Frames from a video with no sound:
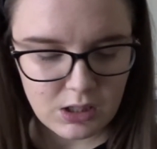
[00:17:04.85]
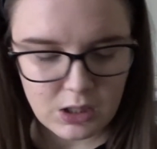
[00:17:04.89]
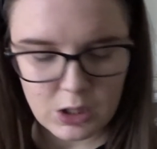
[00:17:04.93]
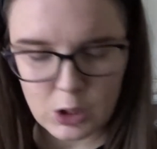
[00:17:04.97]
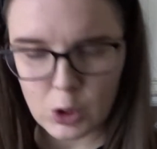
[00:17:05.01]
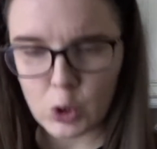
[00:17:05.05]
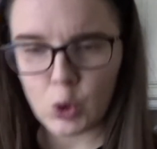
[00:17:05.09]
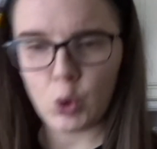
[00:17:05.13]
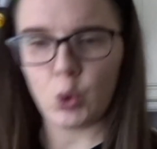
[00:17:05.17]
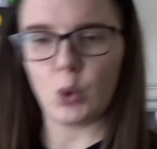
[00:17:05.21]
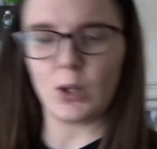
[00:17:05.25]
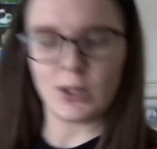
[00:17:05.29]

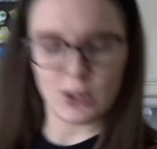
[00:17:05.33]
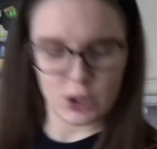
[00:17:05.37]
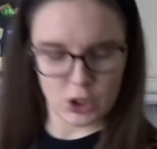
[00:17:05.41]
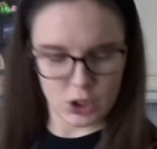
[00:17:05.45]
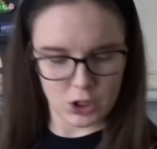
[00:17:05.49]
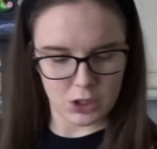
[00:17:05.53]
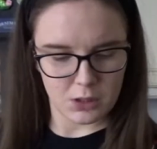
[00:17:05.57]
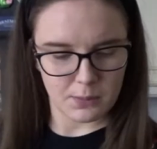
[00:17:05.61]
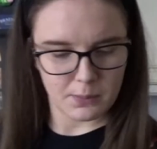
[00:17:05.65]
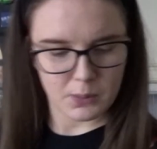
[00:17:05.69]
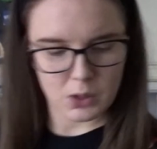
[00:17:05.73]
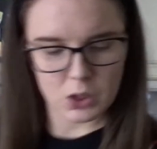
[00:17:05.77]
a
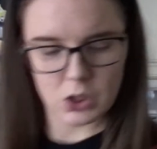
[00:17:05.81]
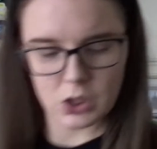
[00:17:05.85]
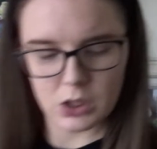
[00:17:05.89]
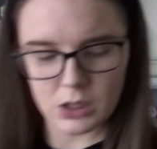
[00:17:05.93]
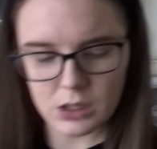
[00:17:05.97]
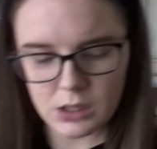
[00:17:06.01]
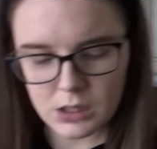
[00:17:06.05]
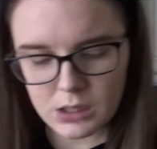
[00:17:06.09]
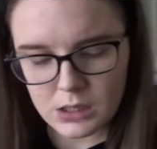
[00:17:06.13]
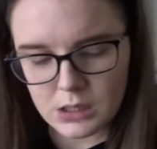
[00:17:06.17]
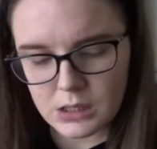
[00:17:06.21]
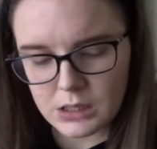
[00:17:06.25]
questionable
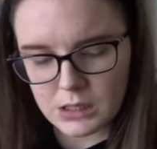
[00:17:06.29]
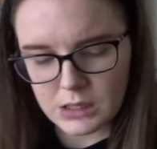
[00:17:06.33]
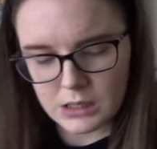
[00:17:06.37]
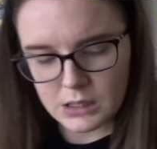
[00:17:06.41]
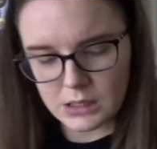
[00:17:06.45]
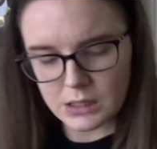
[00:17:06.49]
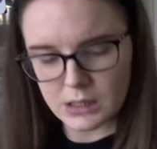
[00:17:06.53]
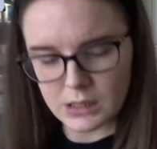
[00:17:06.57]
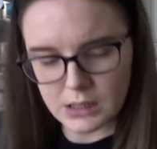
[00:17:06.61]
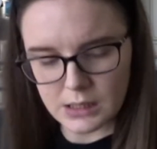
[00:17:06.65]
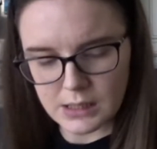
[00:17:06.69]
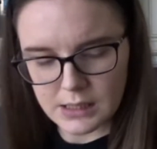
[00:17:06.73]

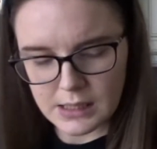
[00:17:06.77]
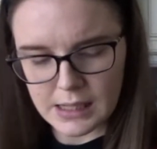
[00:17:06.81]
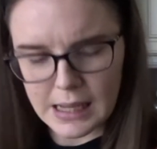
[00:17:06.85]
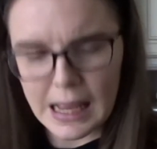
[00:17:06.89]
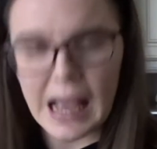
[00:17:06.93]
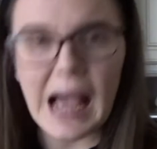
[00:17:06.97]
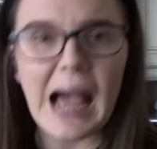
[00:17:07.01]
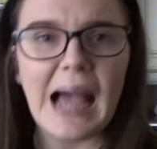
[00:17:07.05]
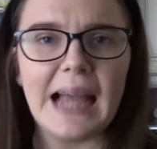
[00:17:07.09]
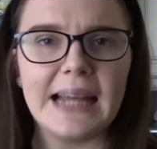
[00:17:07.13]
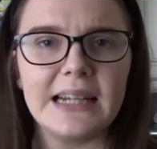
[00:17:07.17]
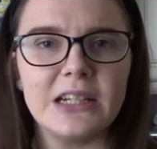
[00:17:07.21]

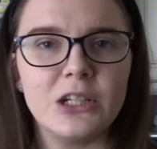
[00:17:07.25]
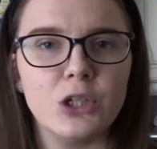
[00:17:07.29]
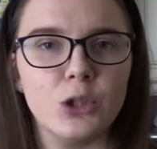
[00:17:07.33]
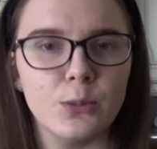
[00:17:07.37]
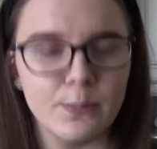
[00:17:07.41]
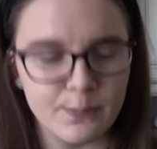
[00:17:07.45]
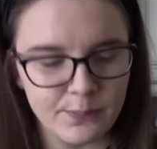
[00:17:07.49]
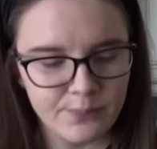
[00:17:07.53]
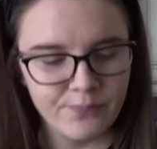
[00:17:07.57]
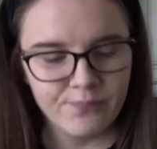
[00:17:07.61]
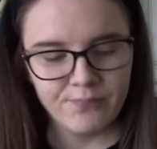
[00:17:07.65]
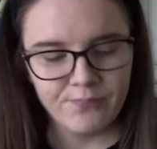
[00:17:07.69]
item.